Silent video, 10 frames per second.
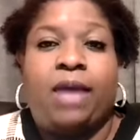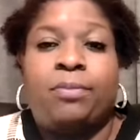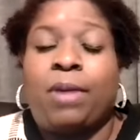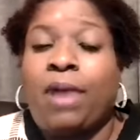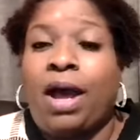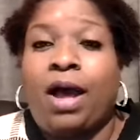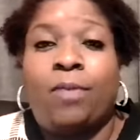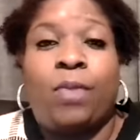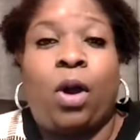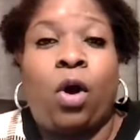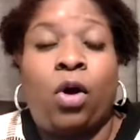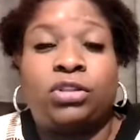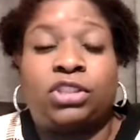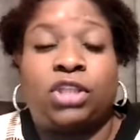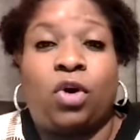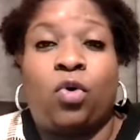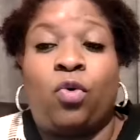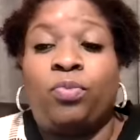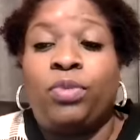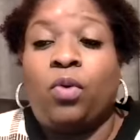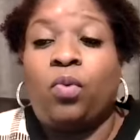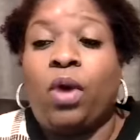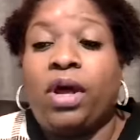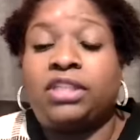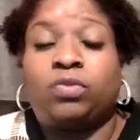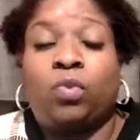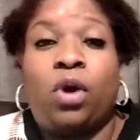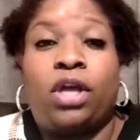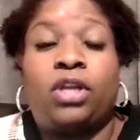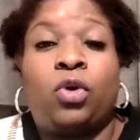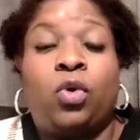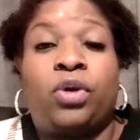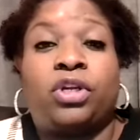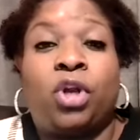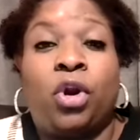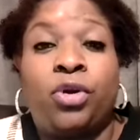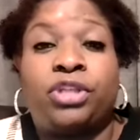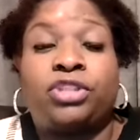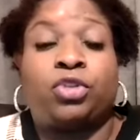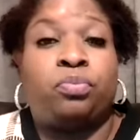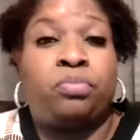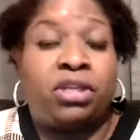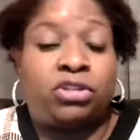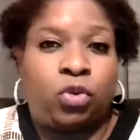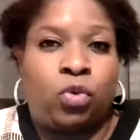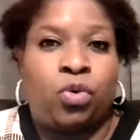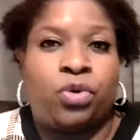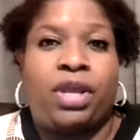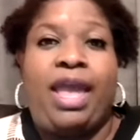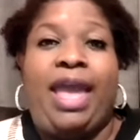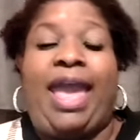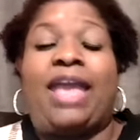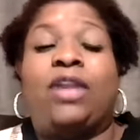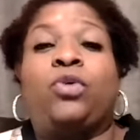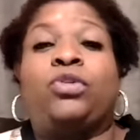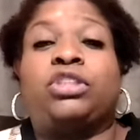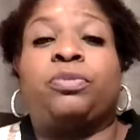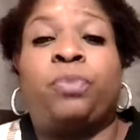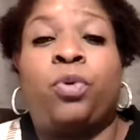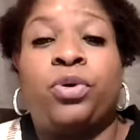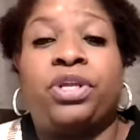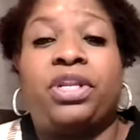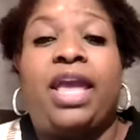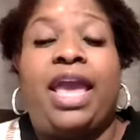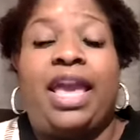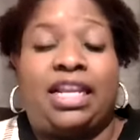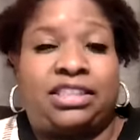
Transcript: My mom also was one who encouraged, who mentored, and who supported in a